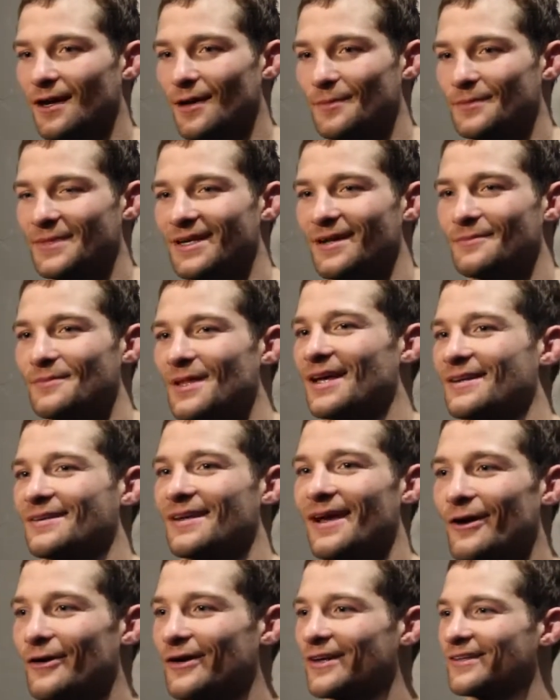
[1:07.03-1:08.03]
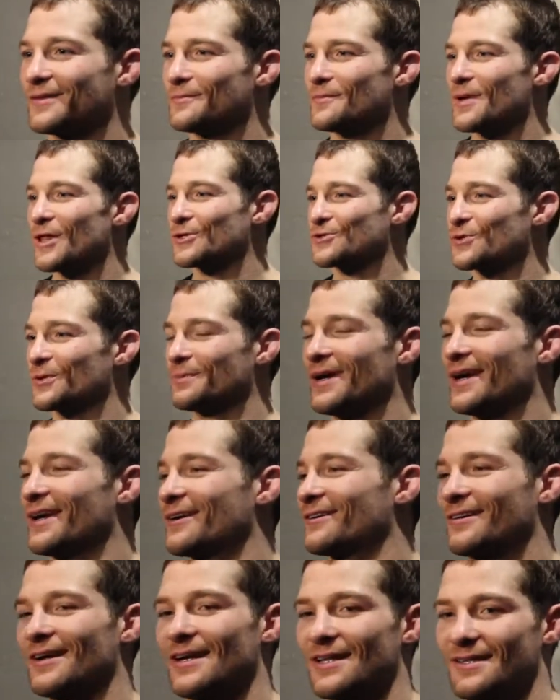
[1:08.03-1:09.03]
I'm not carrying the Bellator
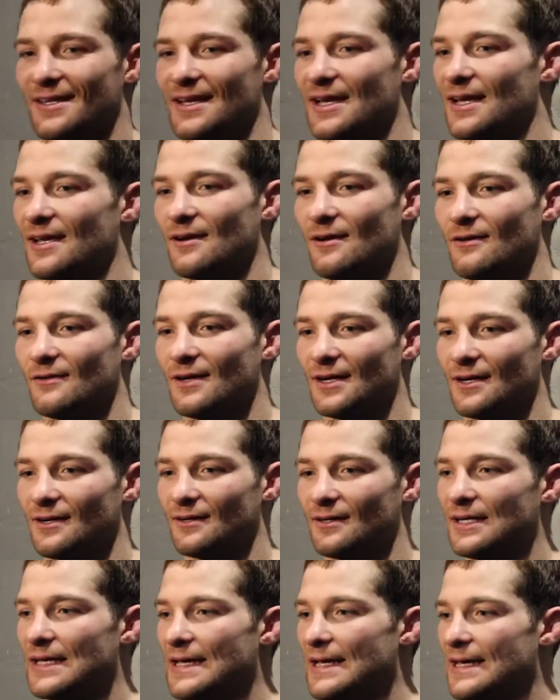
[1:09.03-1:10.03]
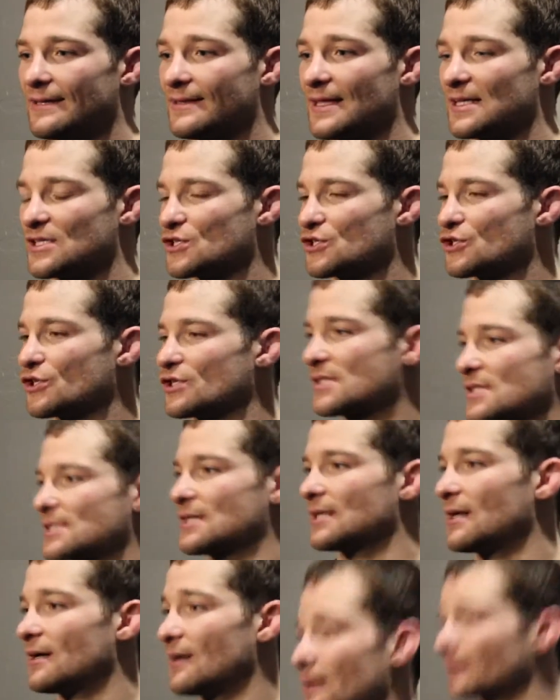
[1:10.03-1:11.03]
banner or anything. That's just
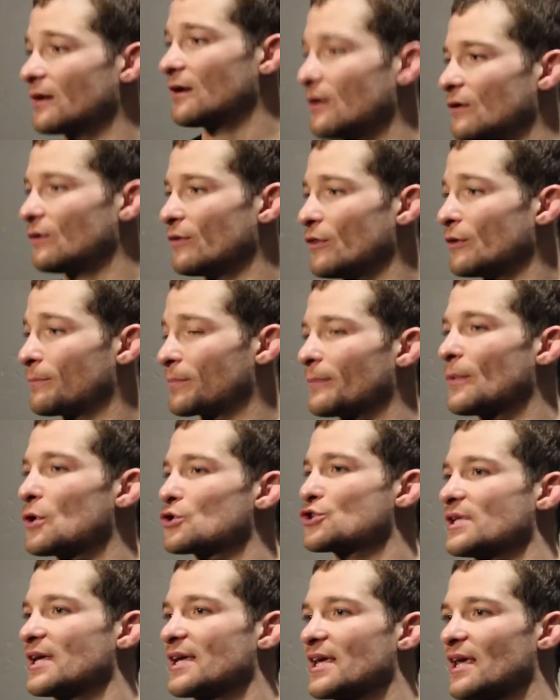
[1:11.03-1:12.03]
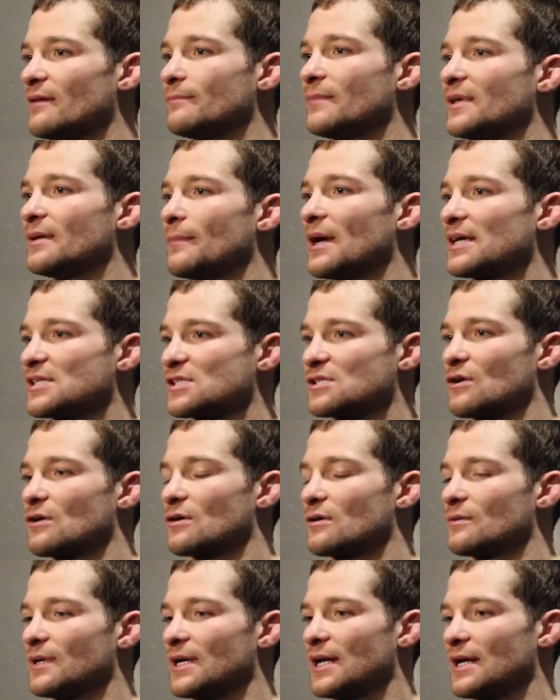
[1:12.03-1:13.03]
the promotion that gave me my
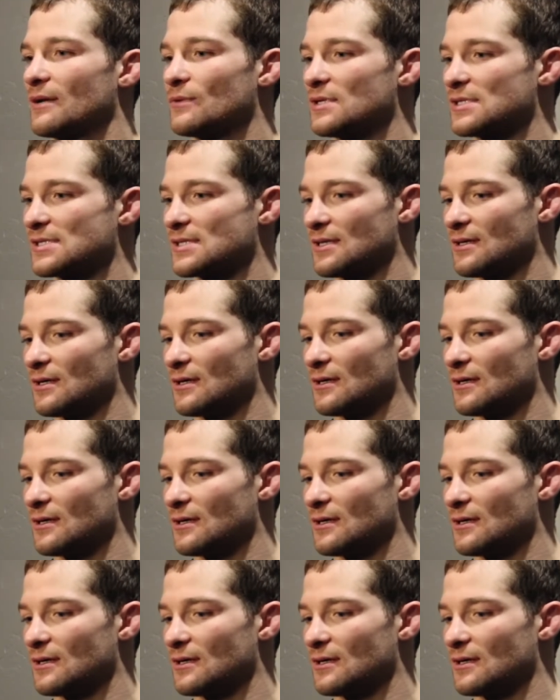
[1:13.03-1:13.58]
start when I was